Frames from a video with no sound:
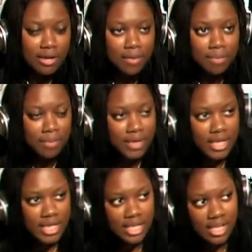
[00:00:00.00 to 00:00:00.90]
Um,
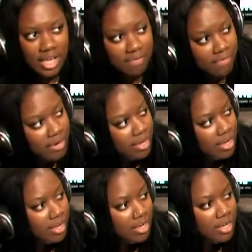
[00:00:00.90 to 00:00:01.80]
I
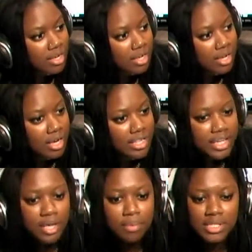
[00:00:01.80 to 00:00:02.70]
forgot. I
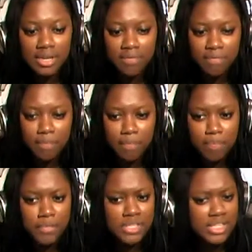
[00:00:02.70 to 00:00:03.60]
think he was like
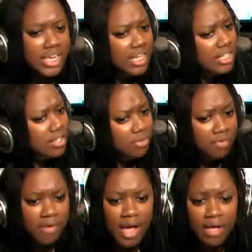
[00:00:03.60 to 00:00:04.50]
six or
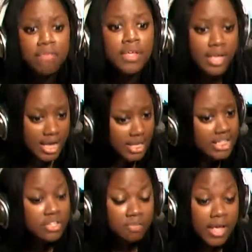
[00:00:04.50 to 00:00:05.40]
five. Are you
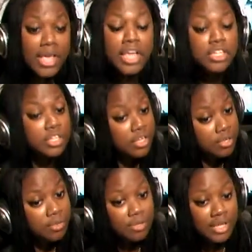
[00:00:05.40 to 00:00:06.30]
serious? He's, That's he's
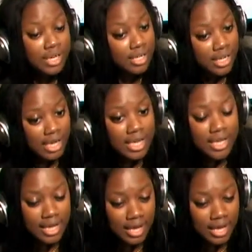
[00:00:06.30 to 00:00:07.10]
huge. Like, dangerous.